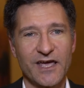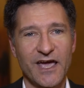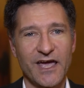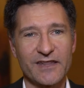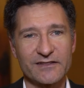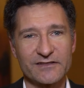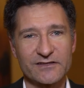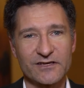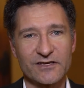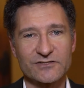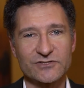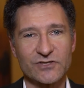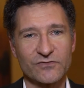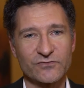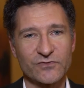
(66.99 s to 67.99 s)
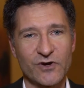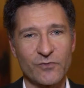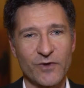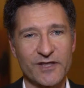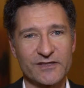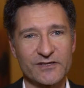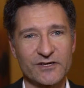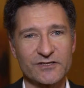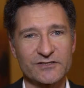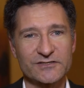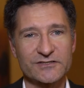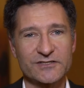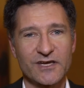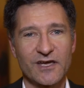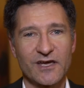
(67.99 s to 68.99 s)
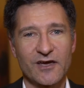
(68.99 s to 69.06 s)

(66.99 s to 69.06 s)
and uh, software vendors,